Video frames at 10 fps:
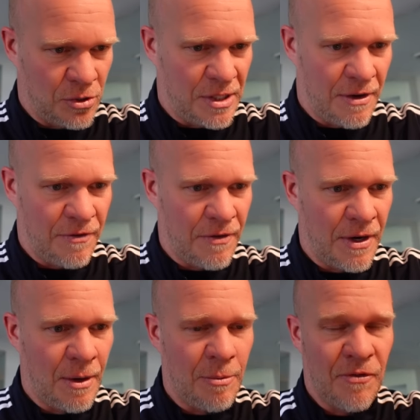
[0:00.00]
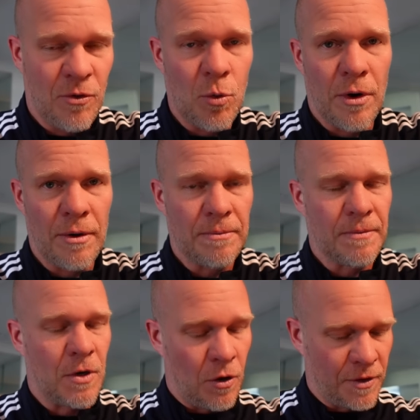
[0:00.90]
stuff before
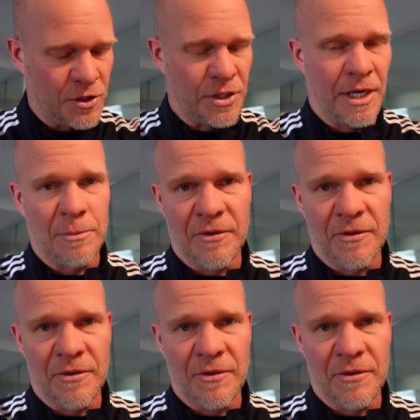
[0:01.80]
on this channel,